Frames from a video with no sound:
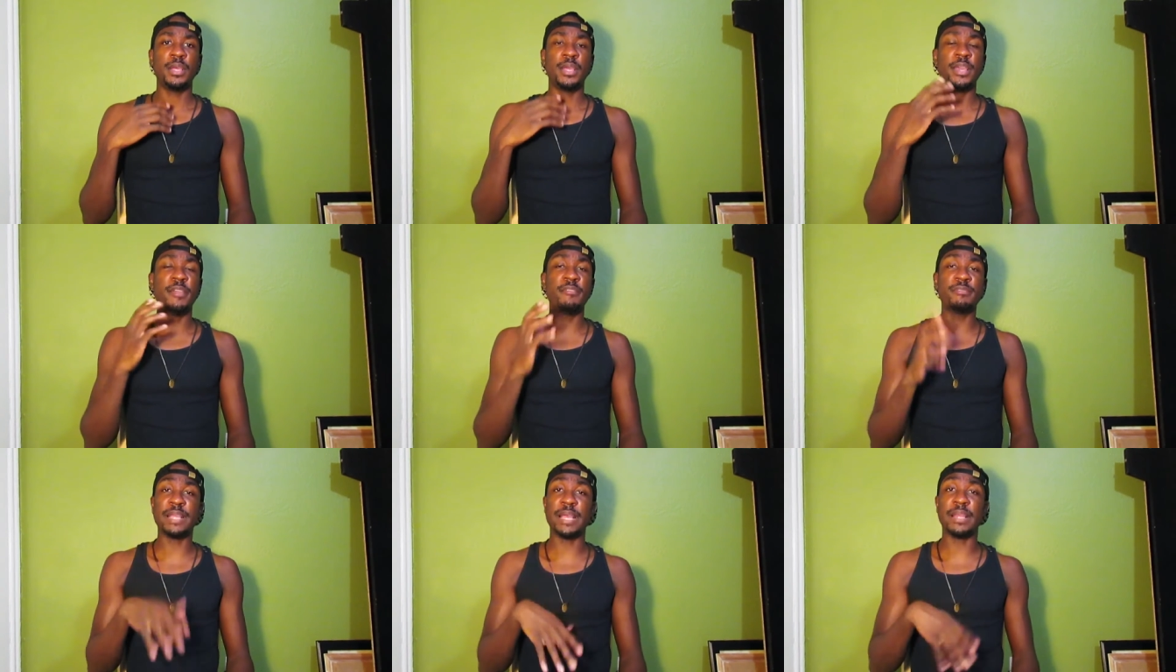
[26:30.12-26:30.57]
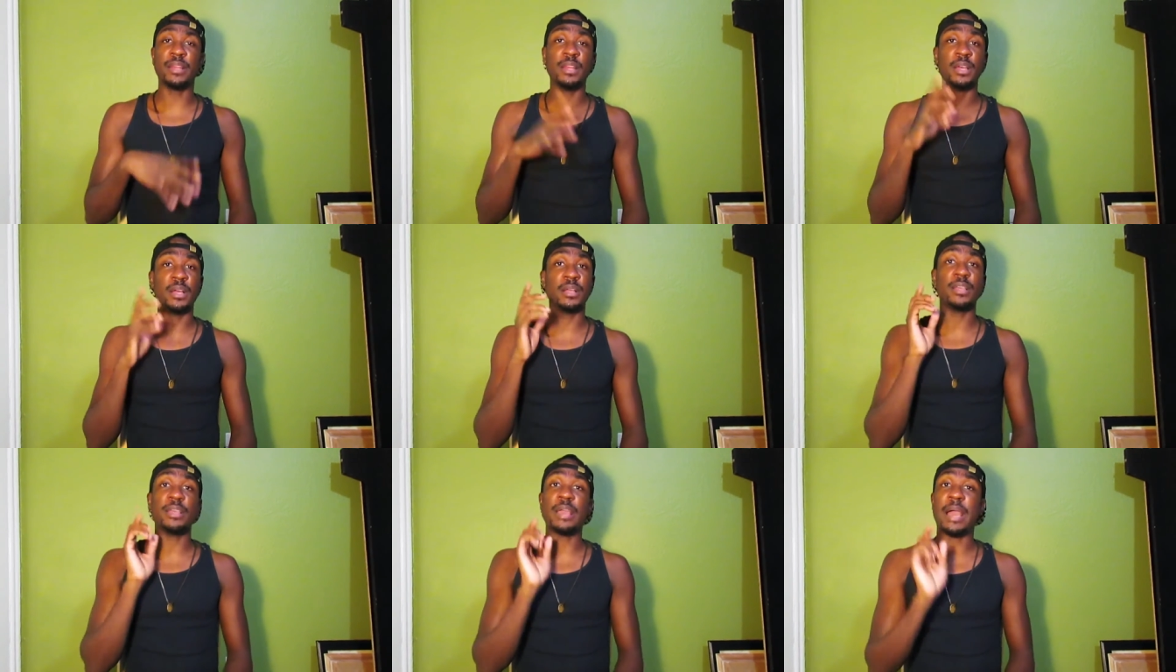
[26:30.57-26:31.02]
he was like,
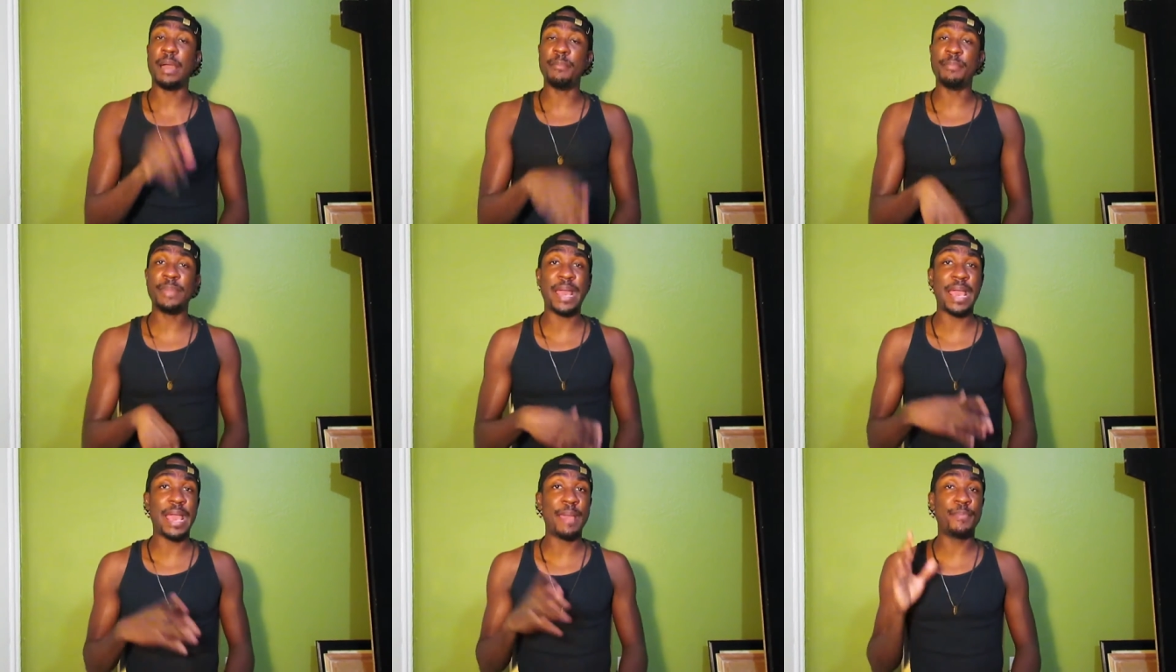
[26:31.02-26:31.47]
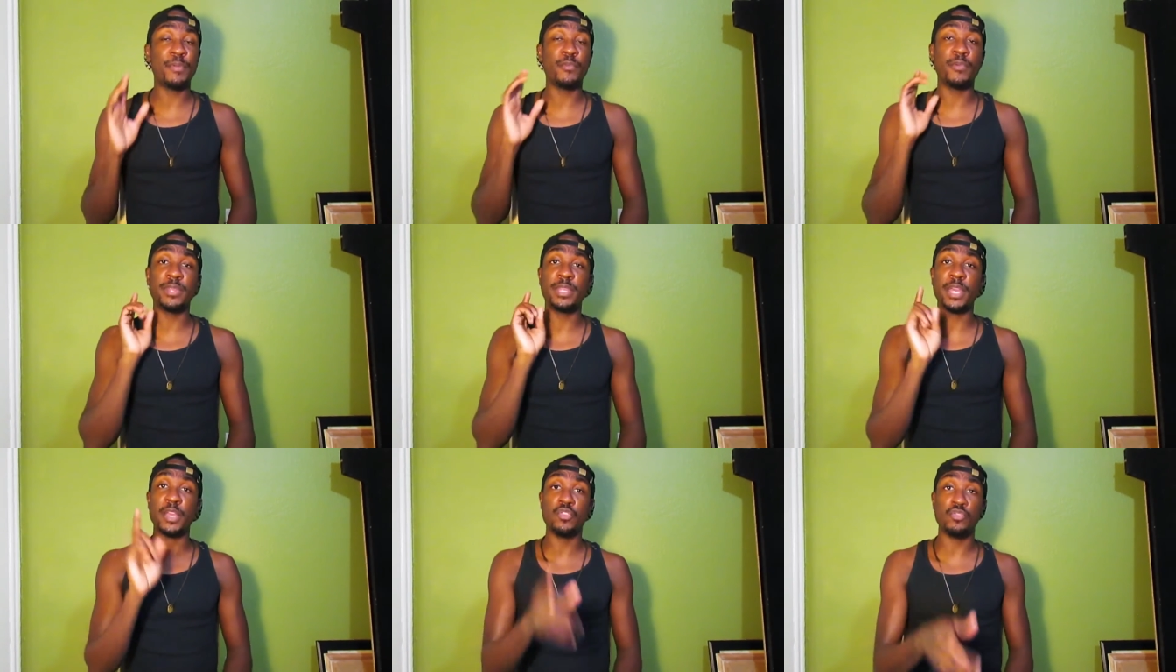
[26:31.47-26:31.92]
"Look, I'm not happy
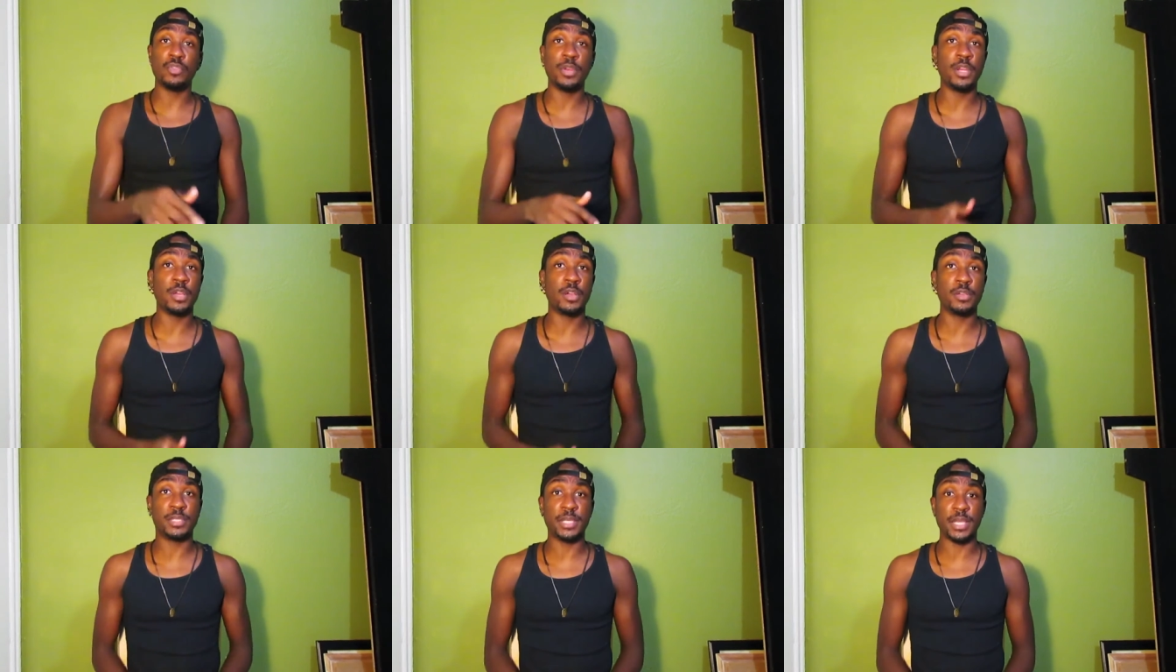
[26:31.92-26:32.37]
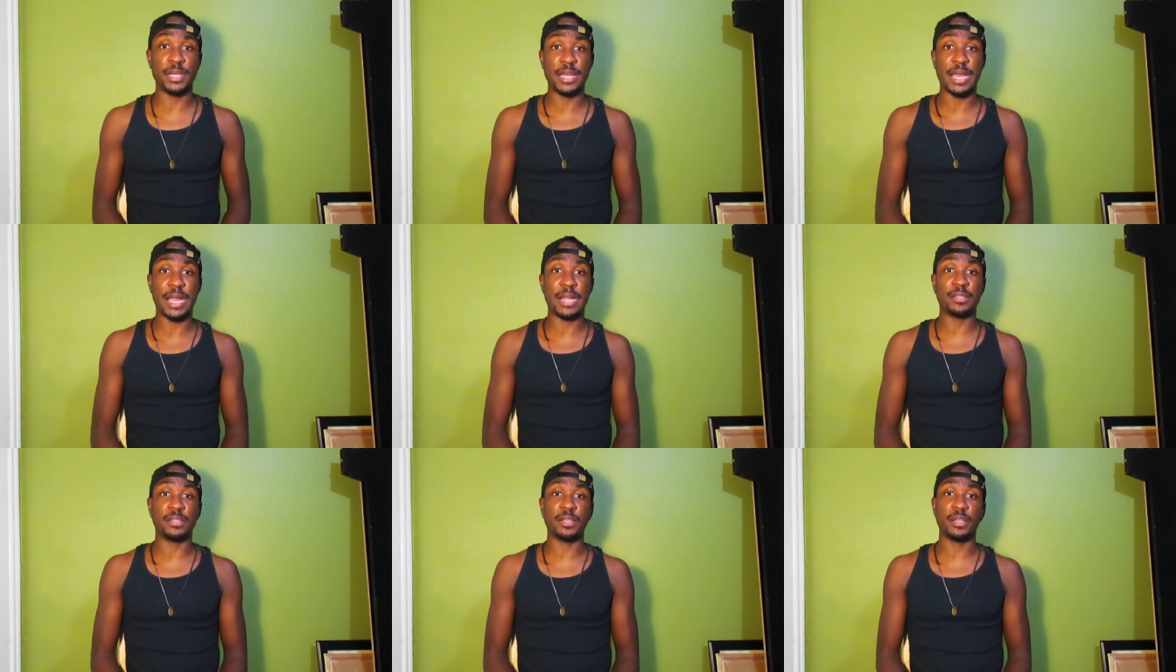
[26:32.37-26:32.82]
with it. You need to go see a
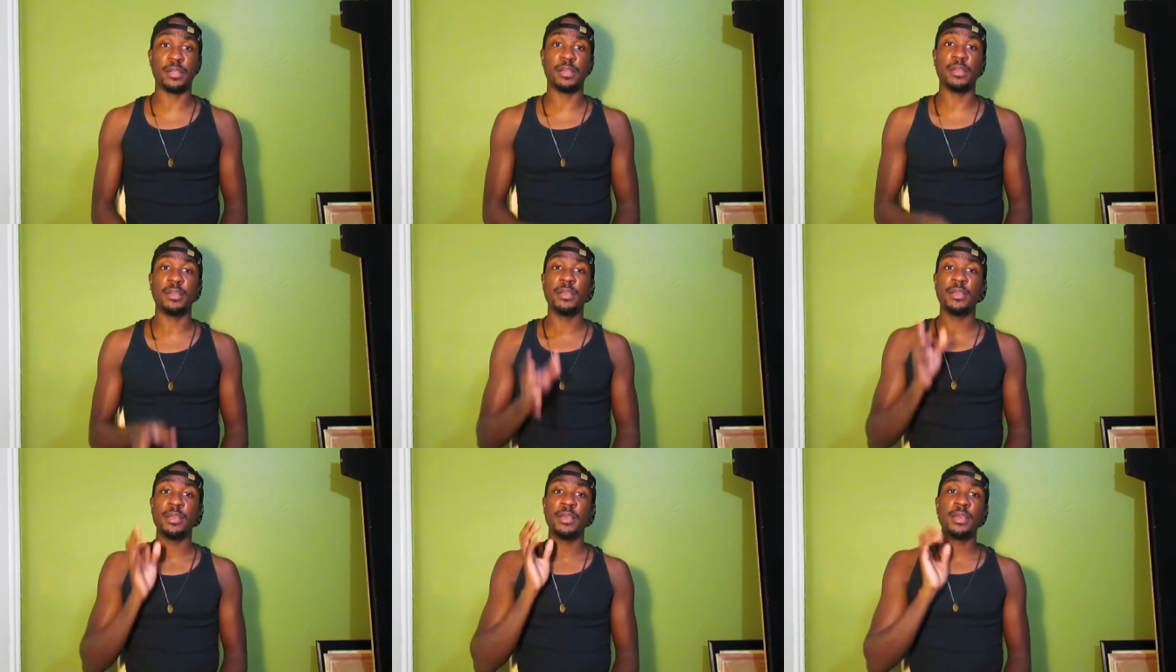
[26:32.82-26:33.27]
doctor."